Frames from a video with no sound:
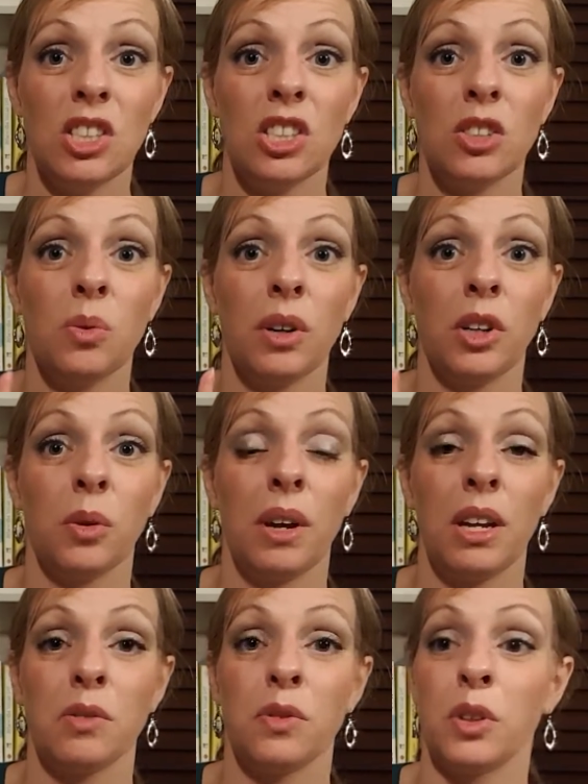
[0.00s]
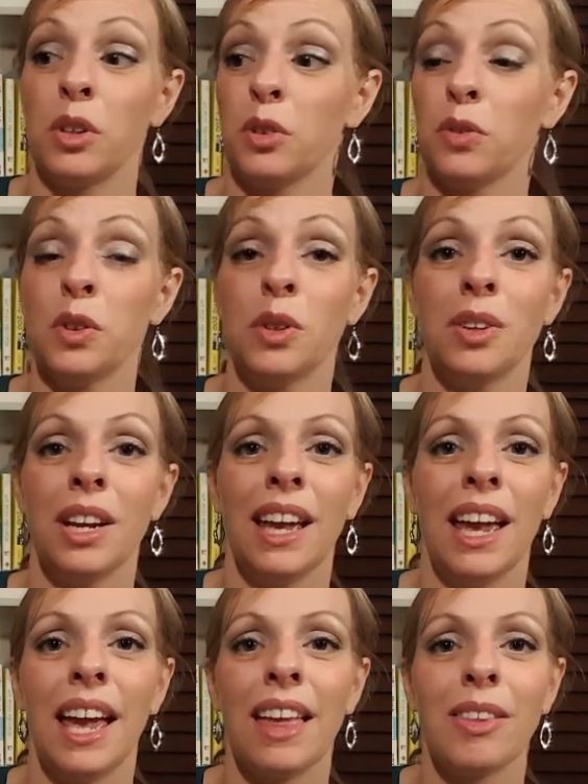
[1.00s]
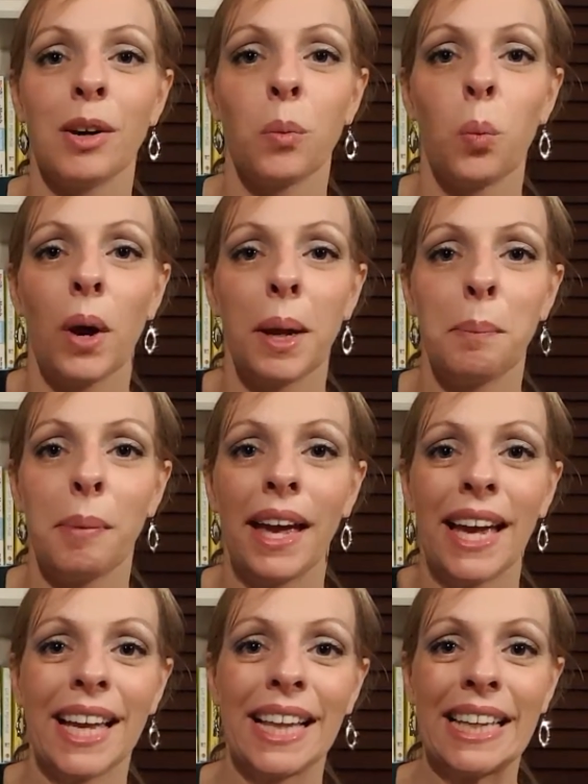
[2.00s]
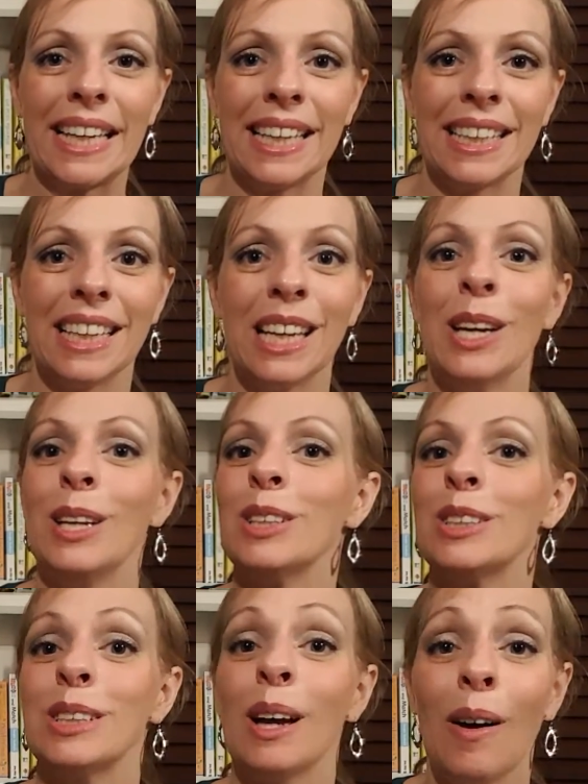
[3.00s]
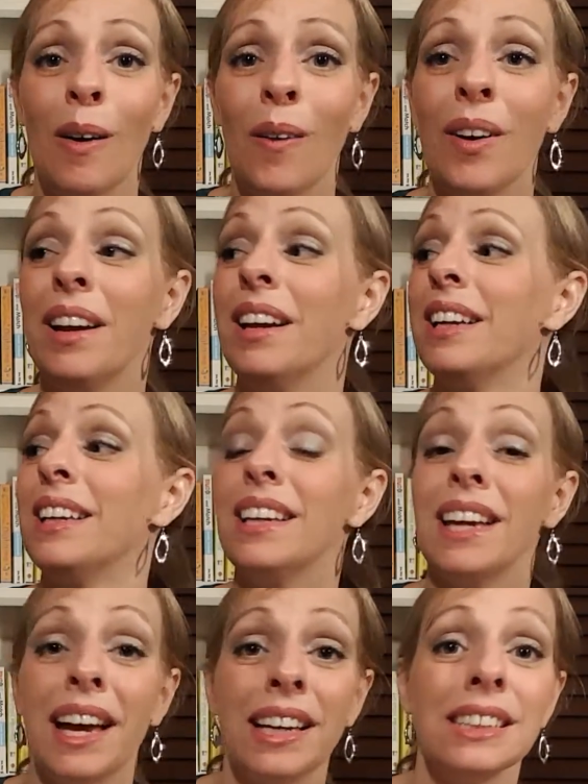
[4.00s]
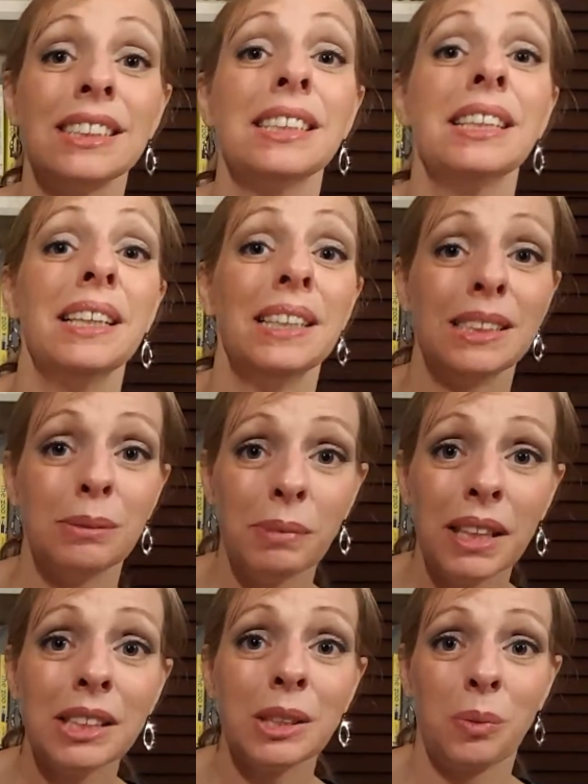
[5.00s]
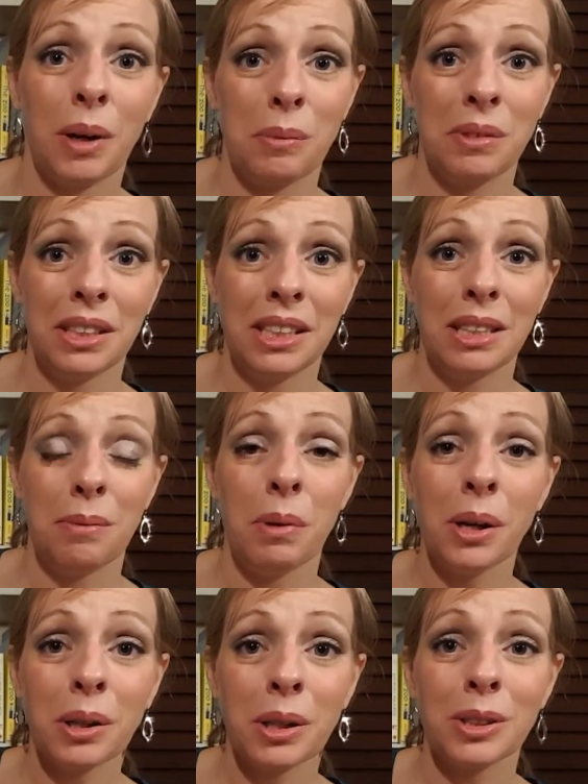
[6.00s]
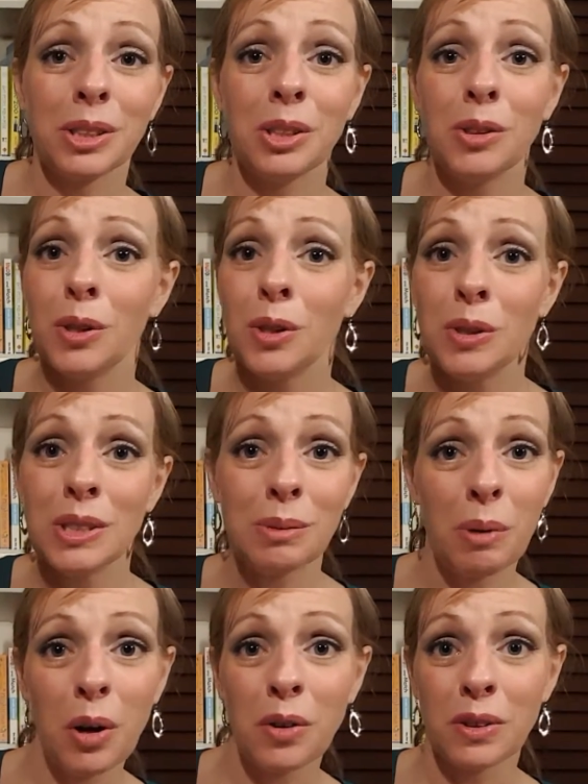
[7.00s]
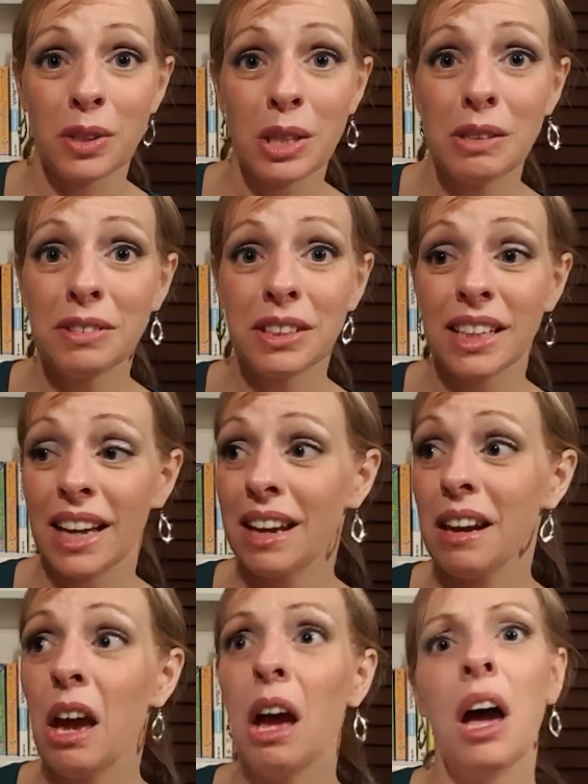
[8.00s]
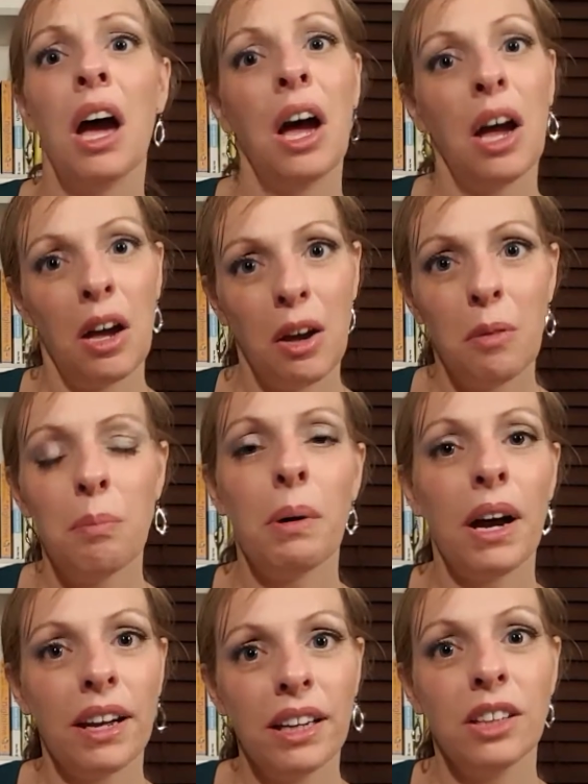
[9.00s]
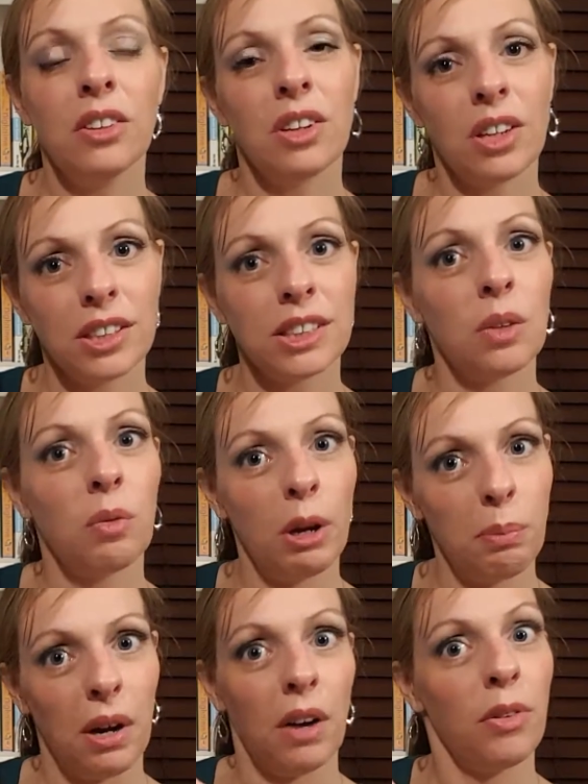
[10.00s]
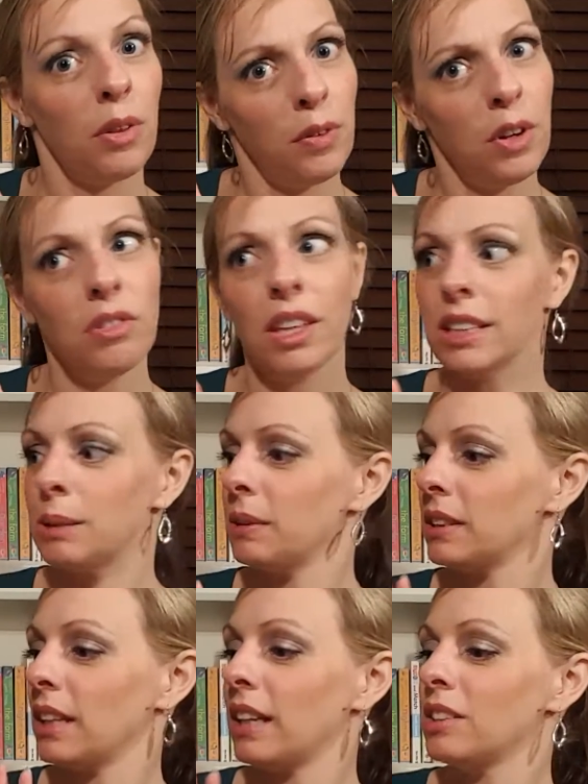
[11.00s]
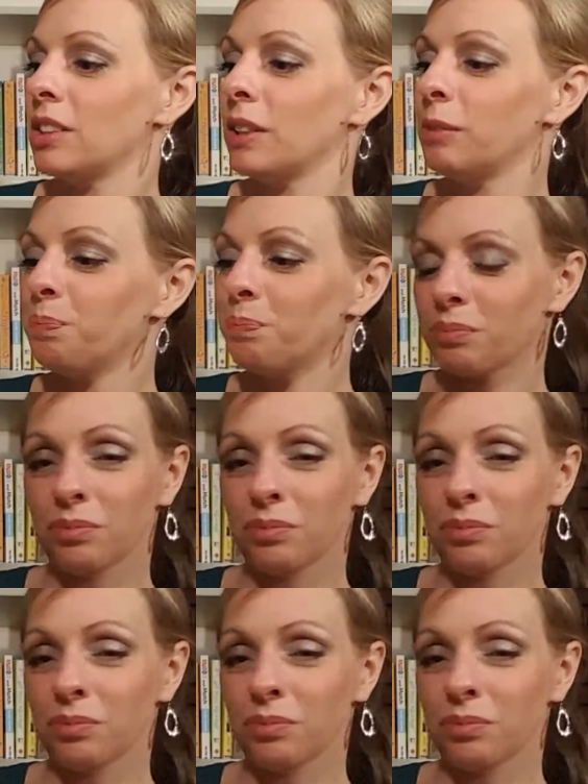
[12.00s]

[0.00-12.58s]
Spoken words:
to do while you're waiting for your food, and they're wipe clean. So yes, it's meant to wipe clean the markers so you can use them over and over again, but you can also wipe off the food that spills onto it.